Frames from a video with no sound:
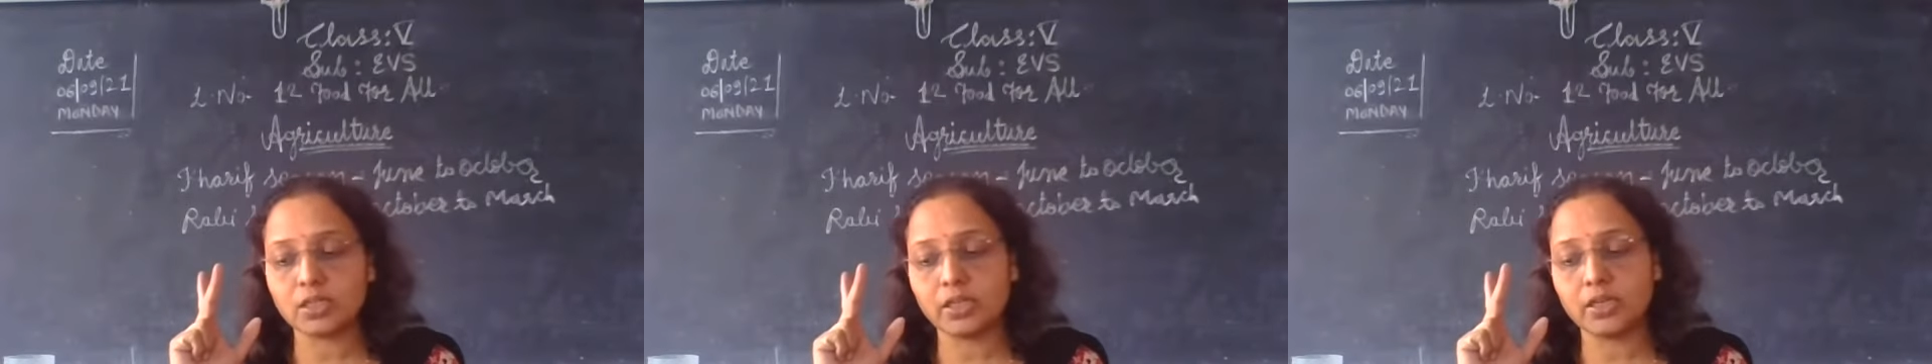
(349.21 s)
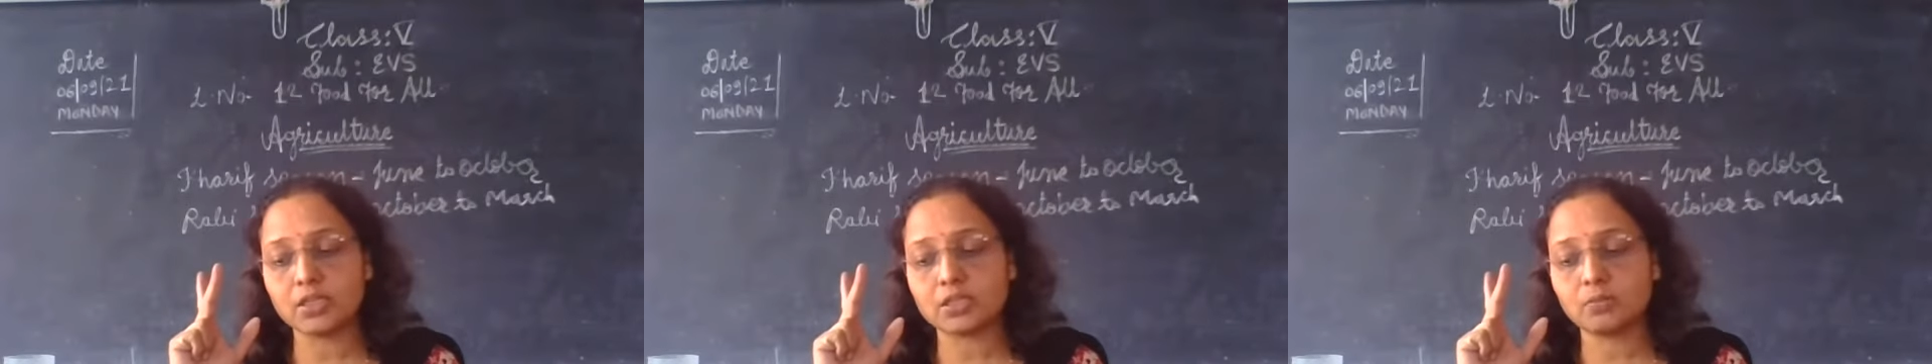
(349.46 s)

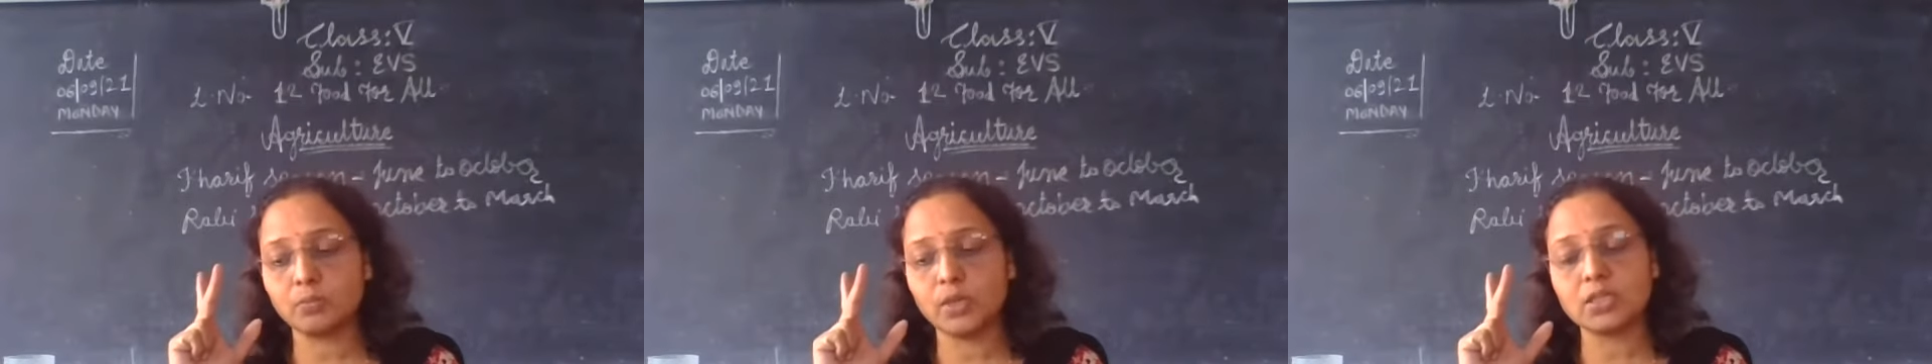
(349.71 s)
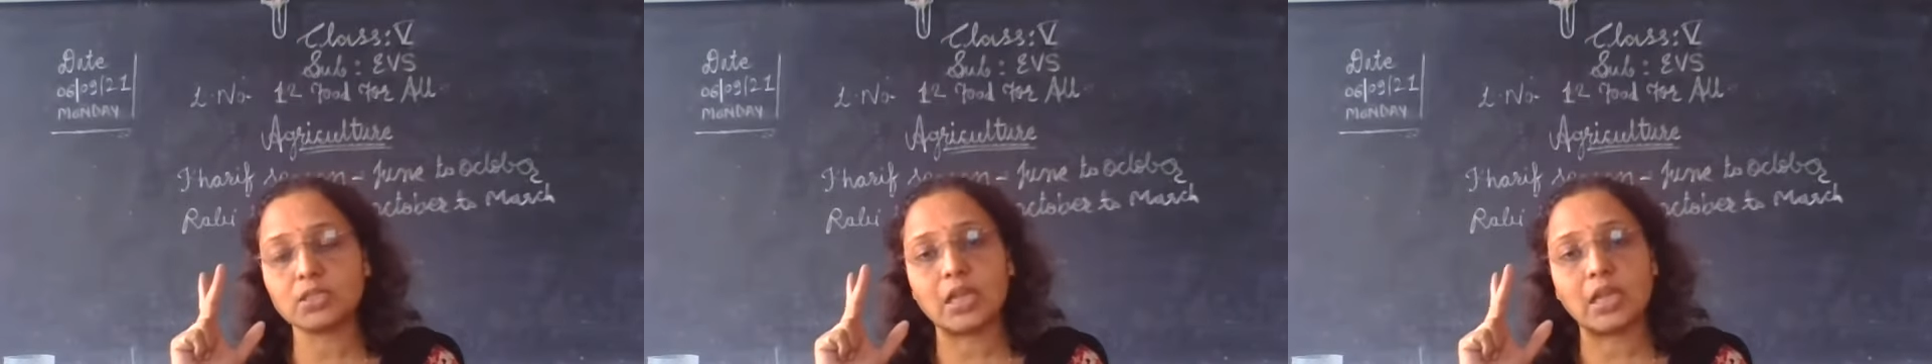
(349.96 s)
seeds
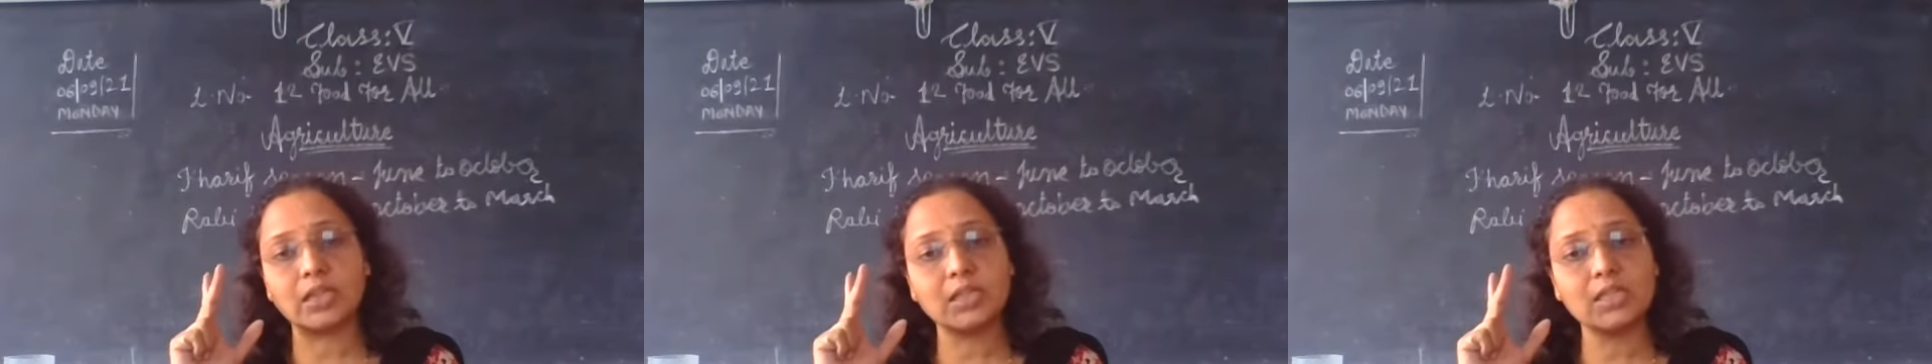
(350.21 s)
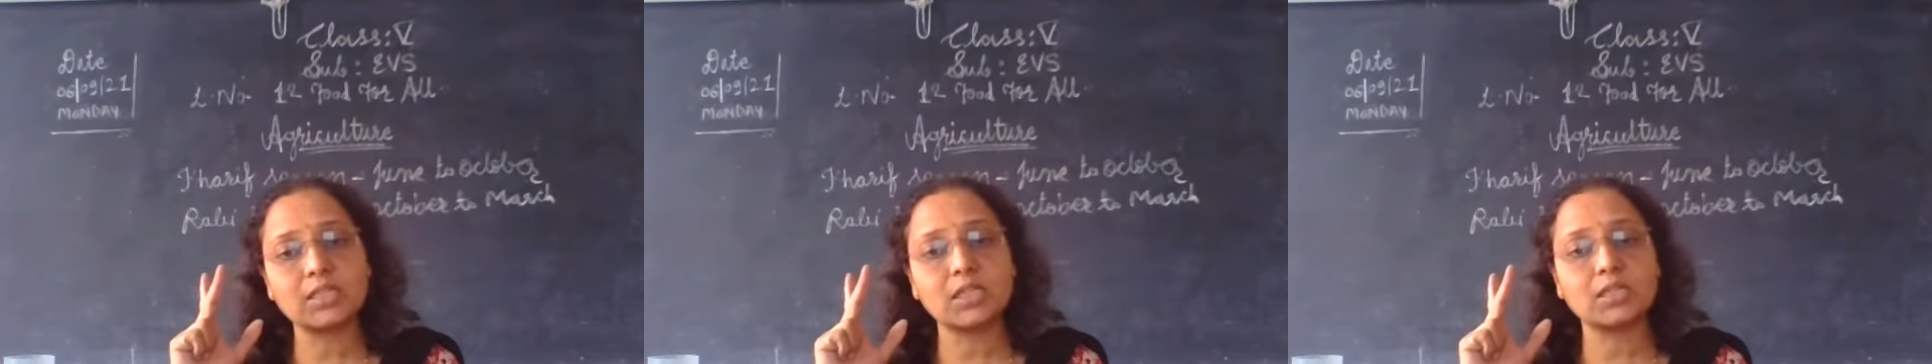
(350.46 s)
means
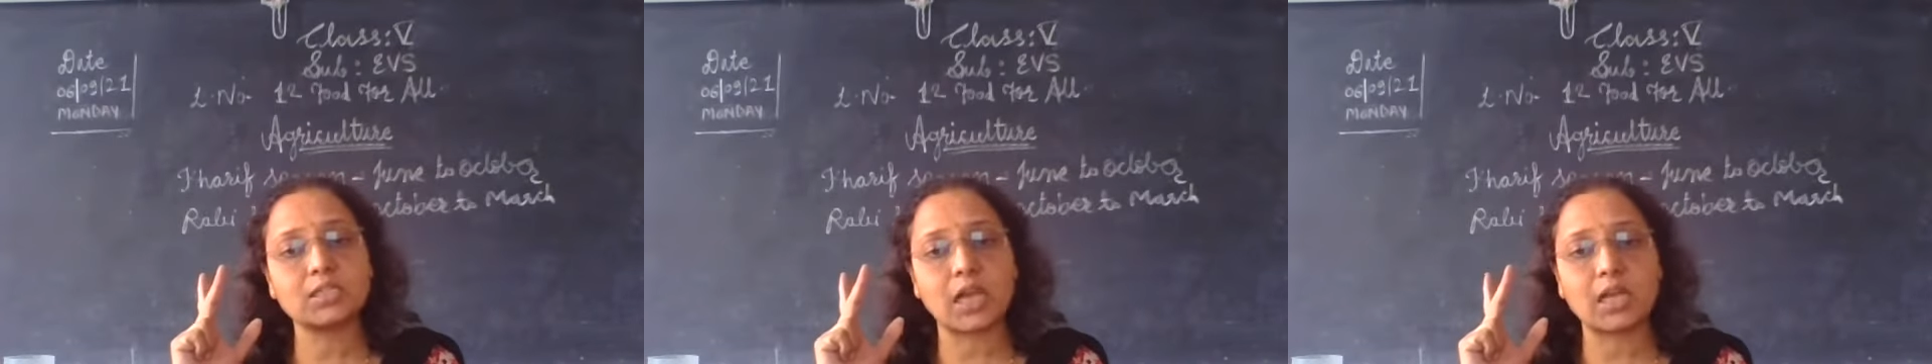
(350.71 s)
healthy seeds